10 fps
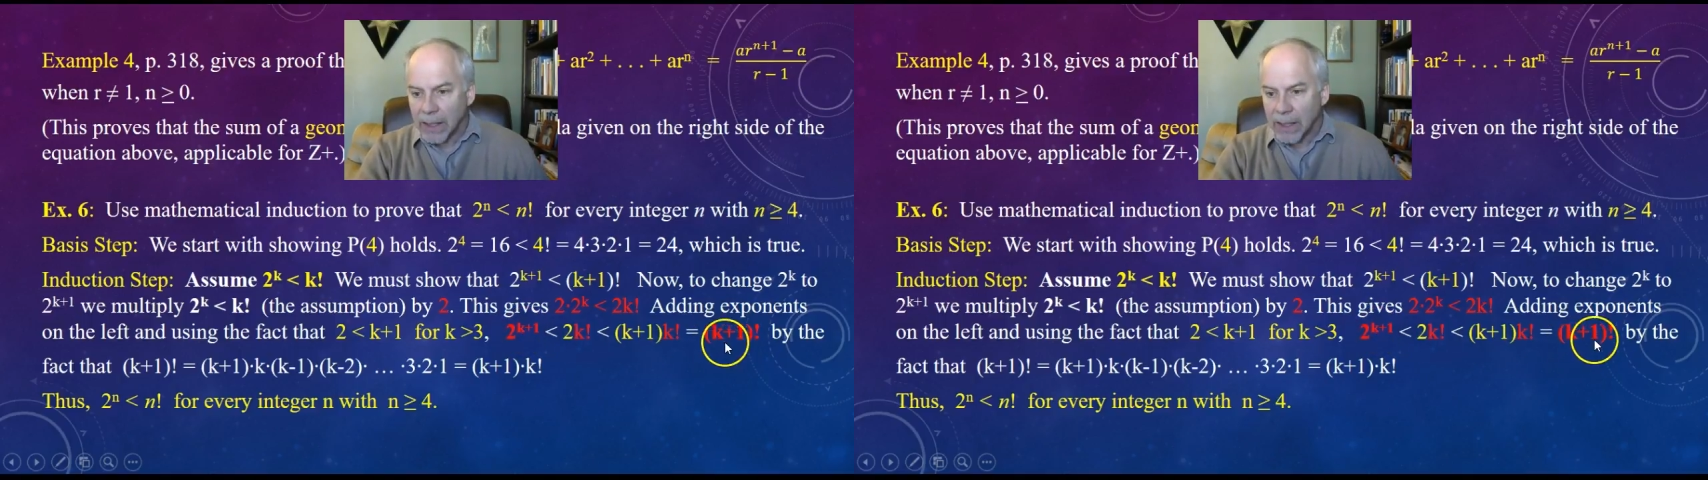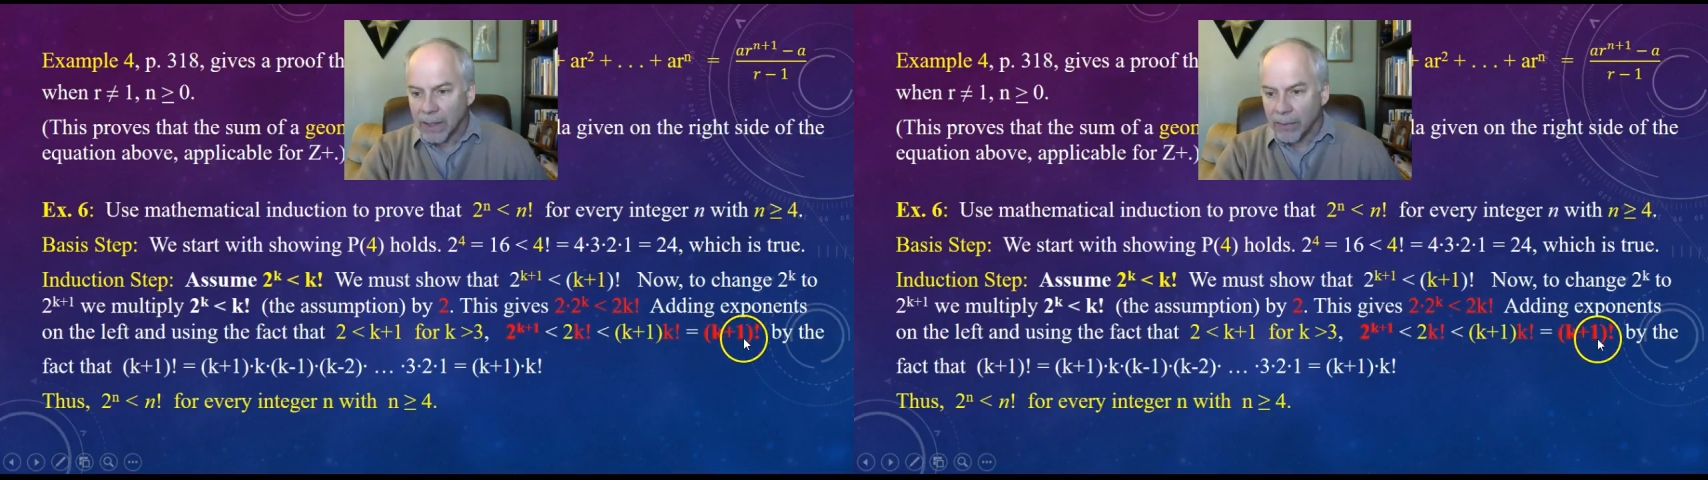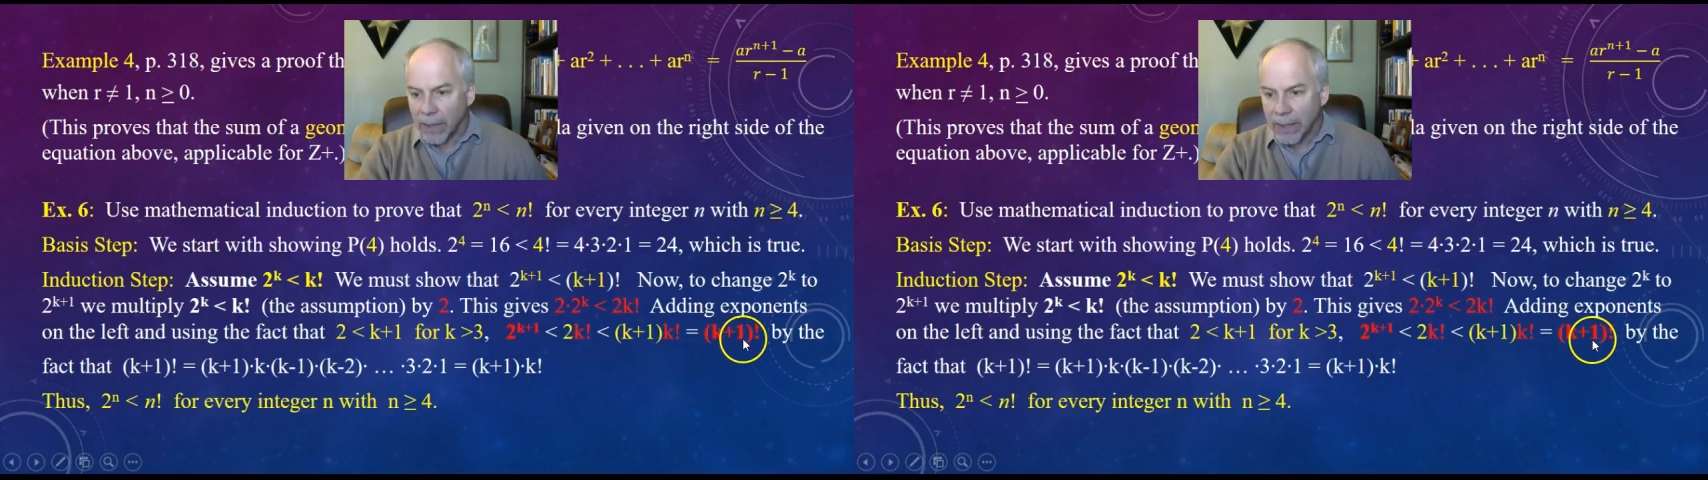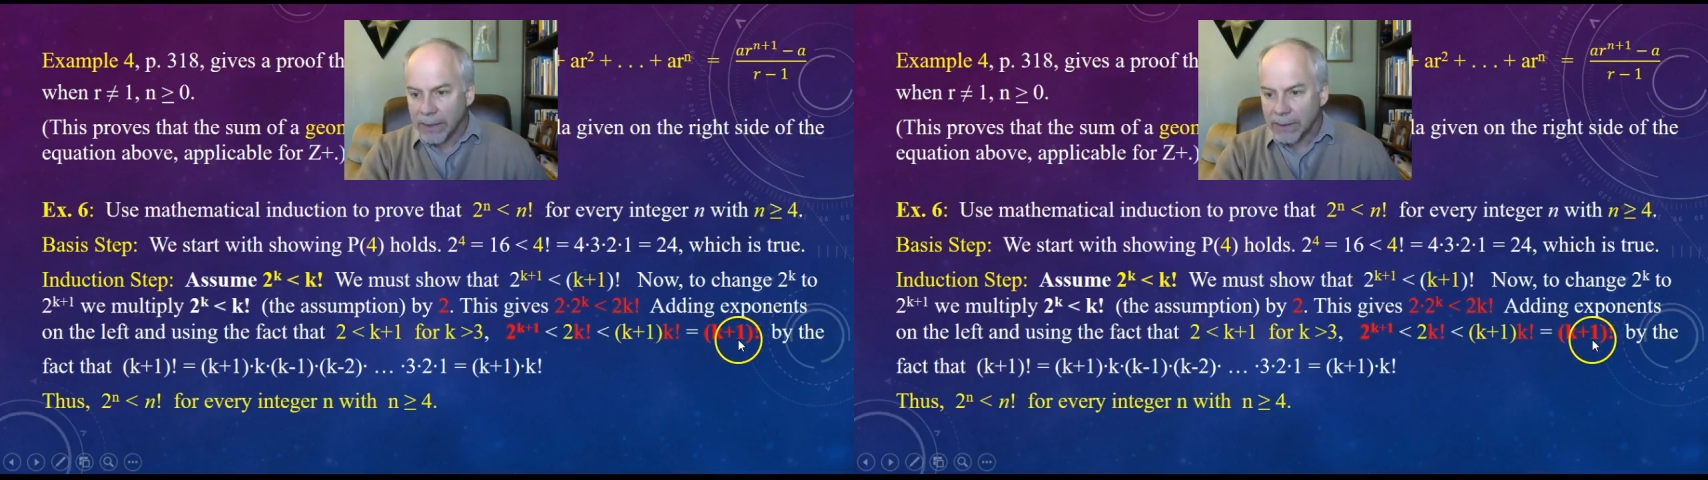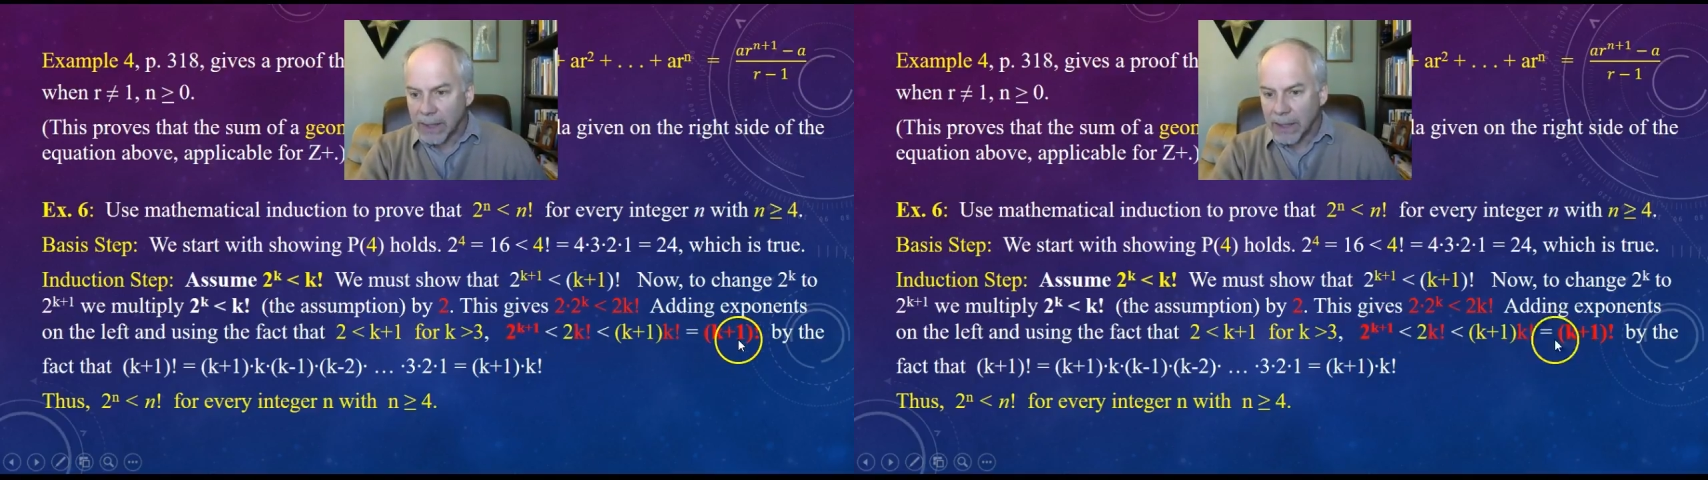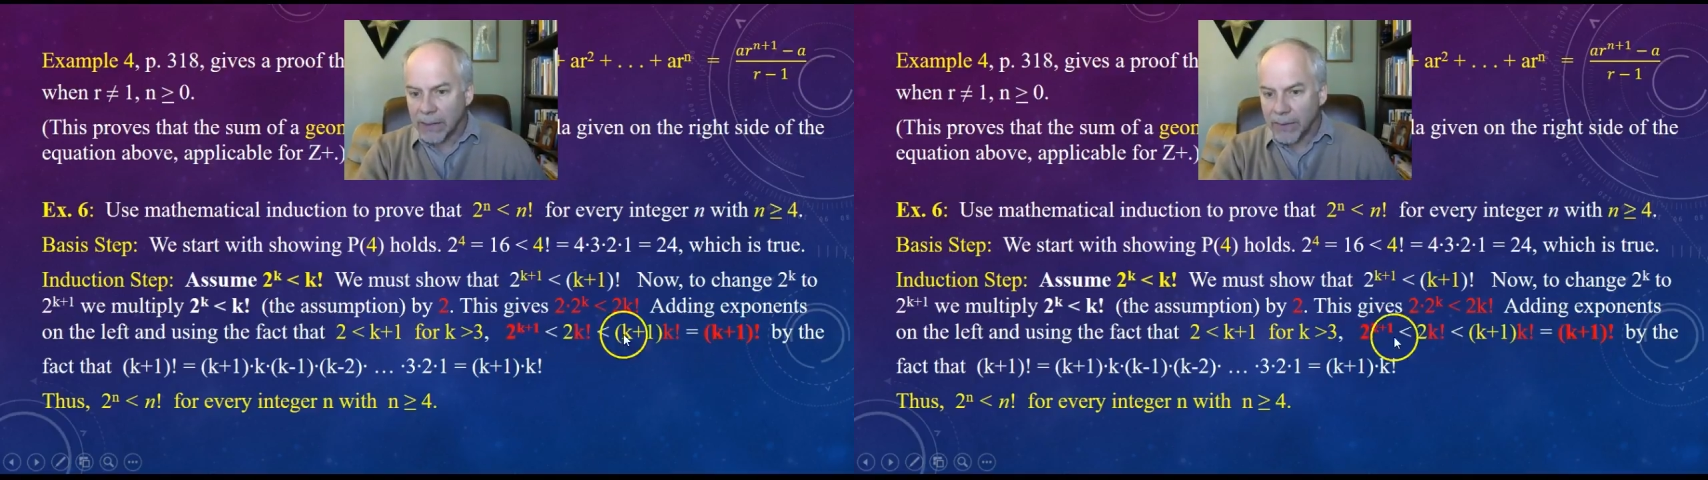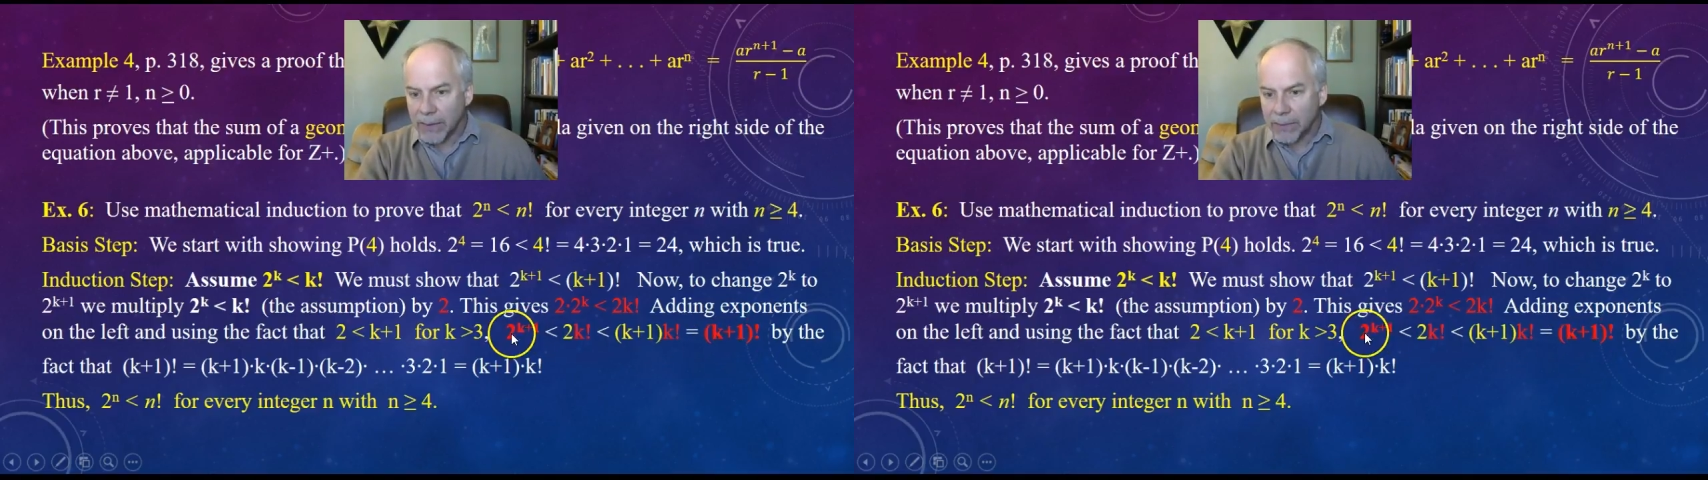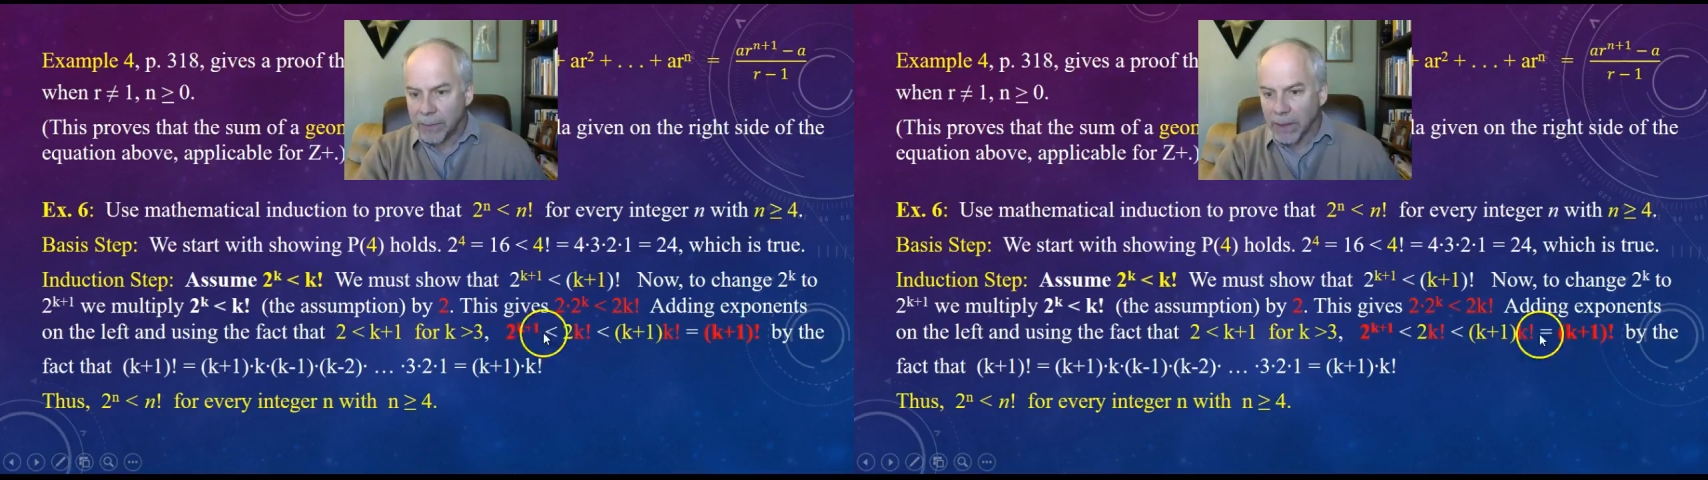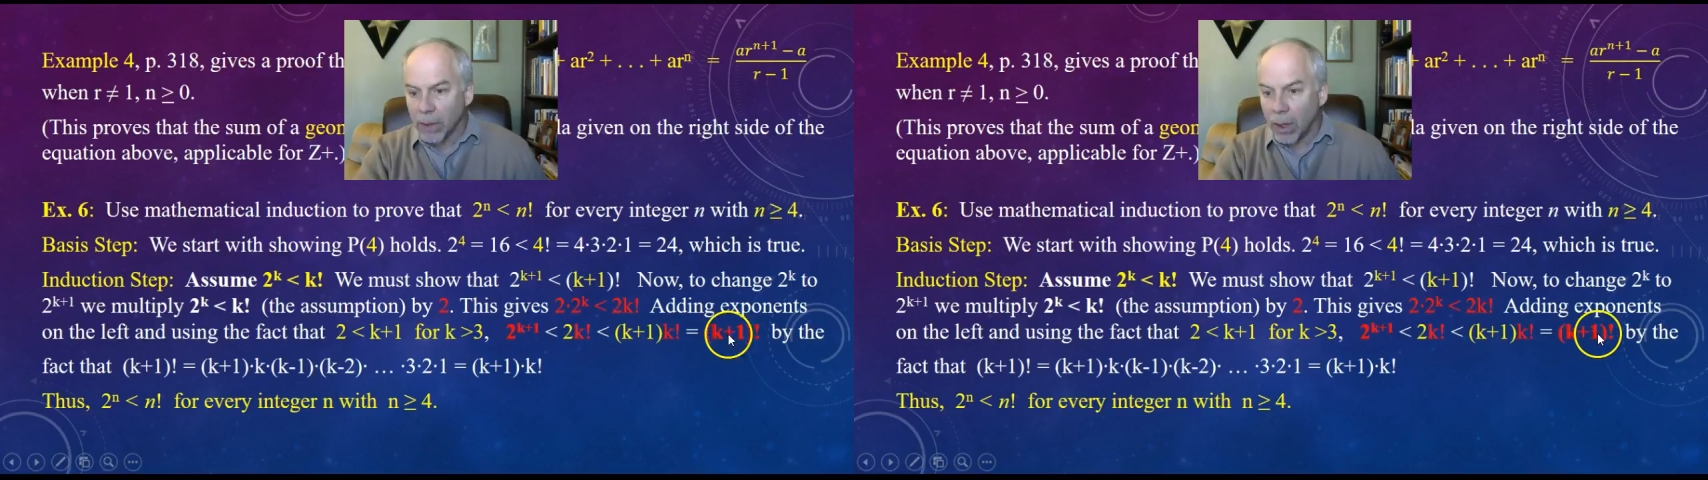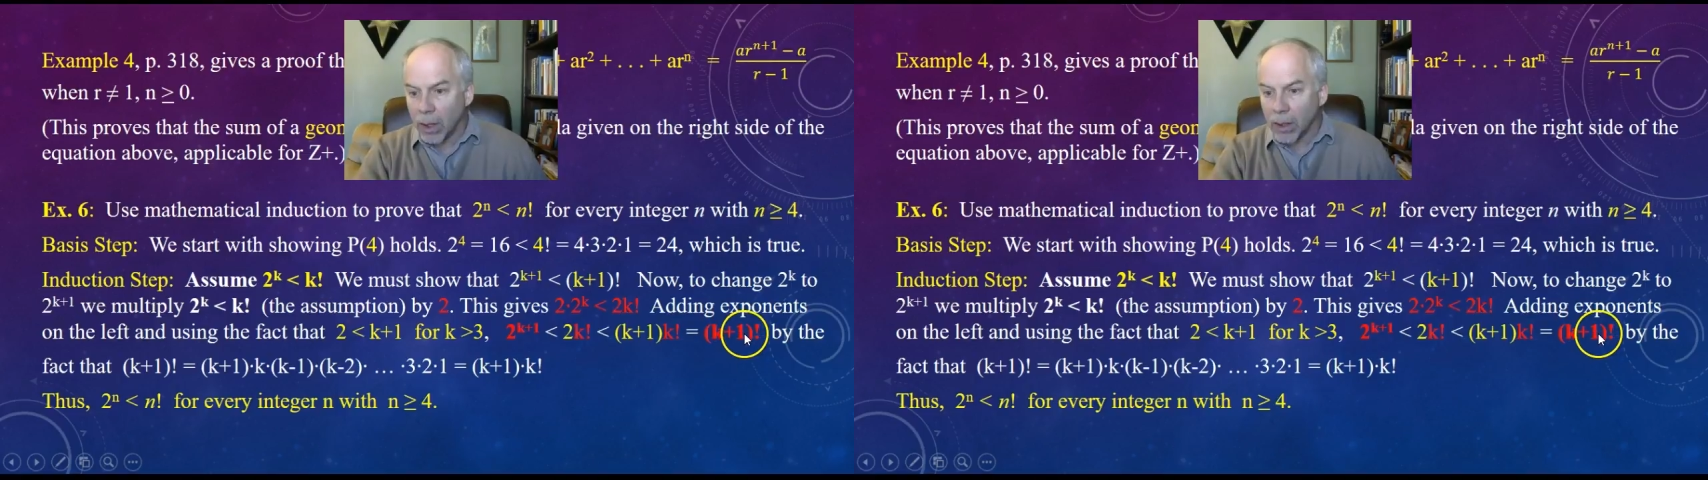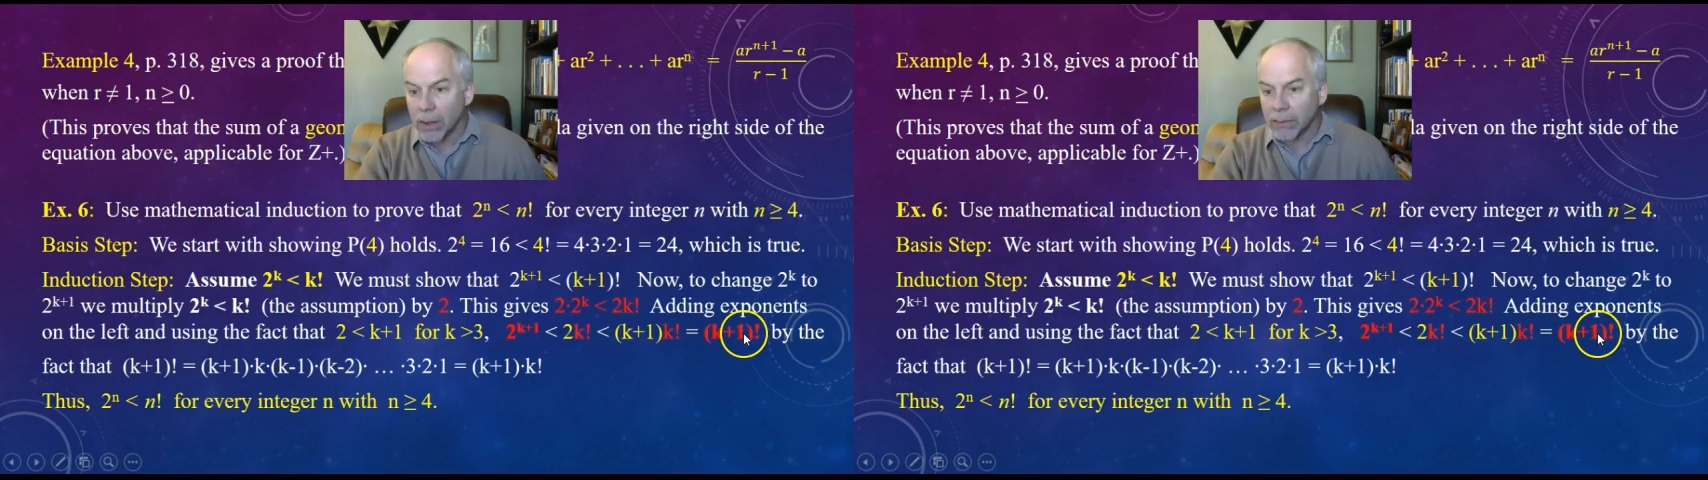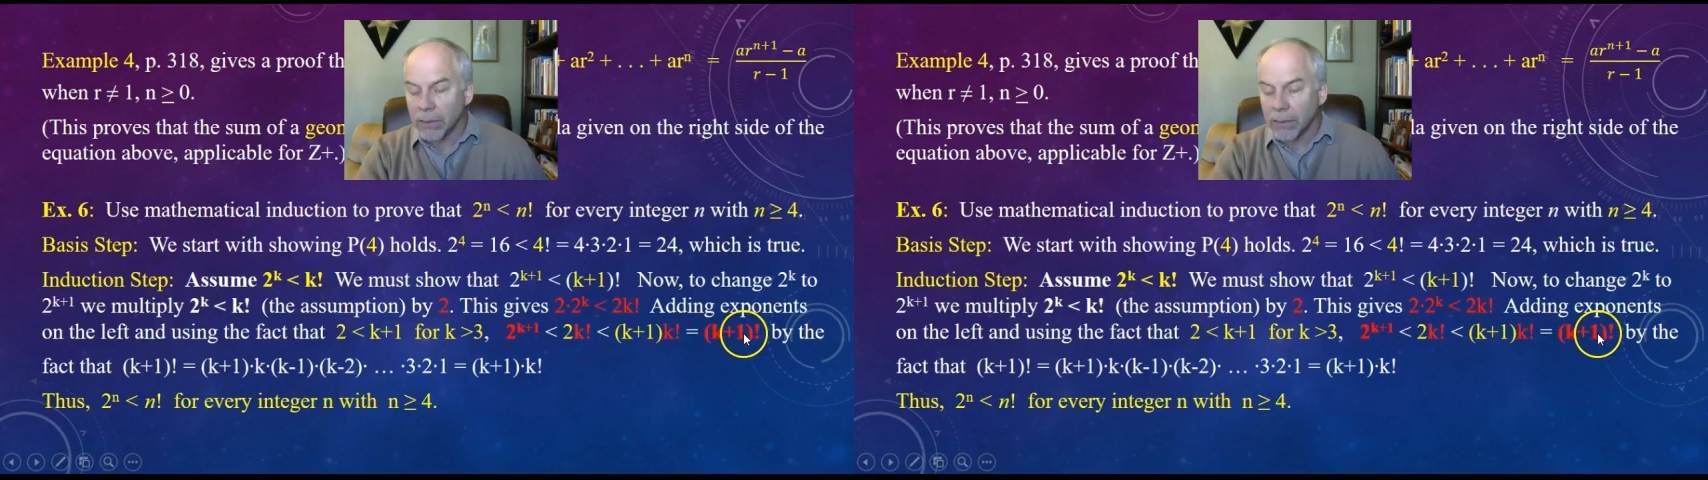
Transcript: and the right side of this big long